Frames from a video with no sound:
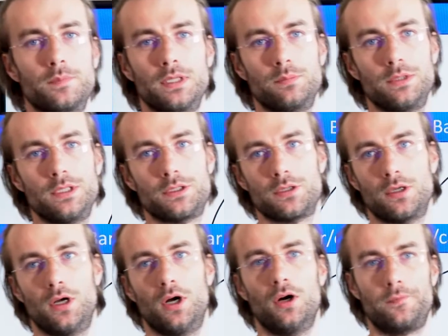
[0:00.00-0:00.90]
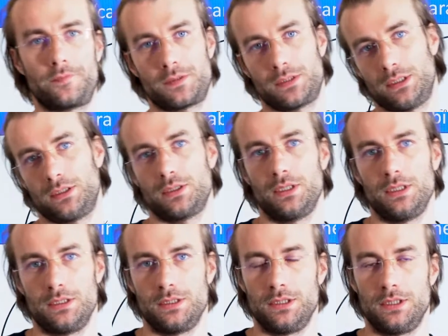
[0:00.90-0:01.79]
millimeter offset
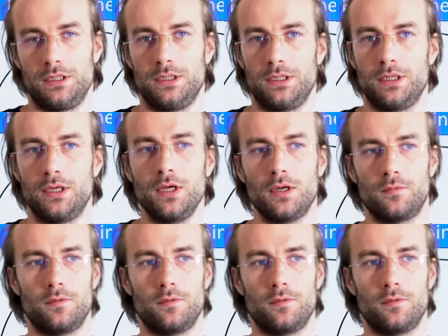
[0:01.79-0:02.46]
is needed